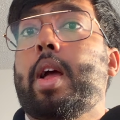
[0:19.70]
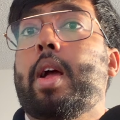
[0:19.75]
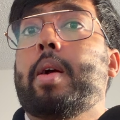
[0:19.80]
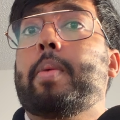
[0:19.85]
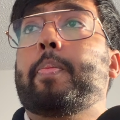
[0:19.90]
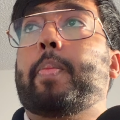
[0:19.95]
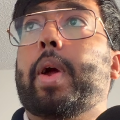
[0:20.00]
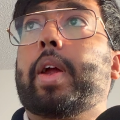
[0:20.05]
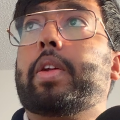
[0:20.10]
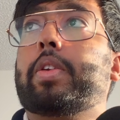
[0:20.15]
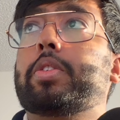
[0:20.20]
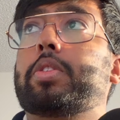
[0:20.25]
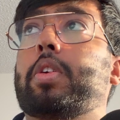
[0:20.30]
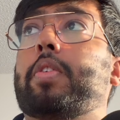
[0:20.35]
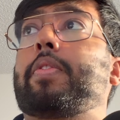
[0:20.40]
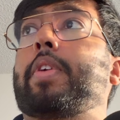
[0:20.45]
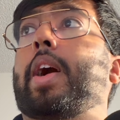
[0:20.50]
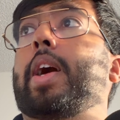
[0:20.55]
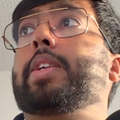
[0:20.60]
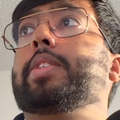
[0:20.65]

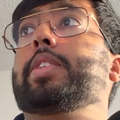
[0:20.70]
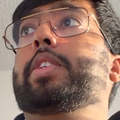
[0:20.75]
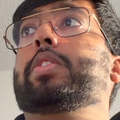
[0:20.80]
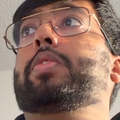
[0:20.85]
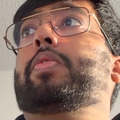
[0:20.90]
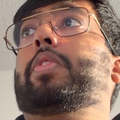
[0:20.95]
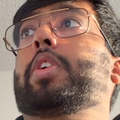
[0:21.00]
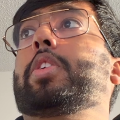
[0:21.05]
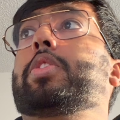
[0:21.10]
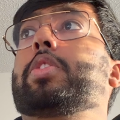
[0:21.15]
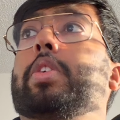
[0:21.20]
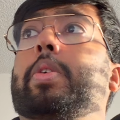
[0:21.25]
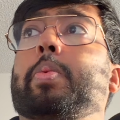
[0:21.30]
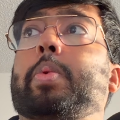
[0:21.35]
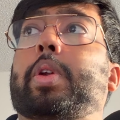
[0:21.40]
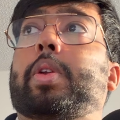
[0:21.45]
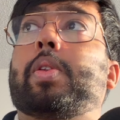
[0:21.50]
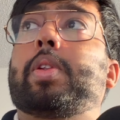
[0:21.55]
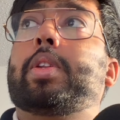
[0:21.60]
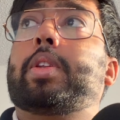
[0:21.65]
Microsoft has this feature
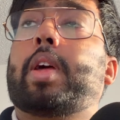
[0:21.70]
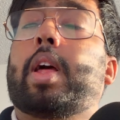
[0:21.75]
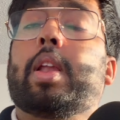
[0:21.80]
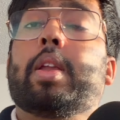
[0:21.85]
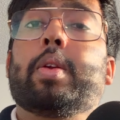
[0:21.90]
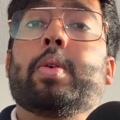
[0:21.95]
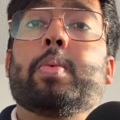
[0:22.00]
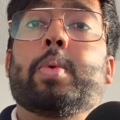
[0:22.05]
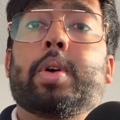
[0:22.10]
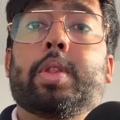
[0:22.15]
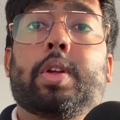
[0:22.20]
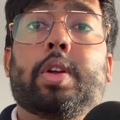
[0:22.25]
which will tell you whether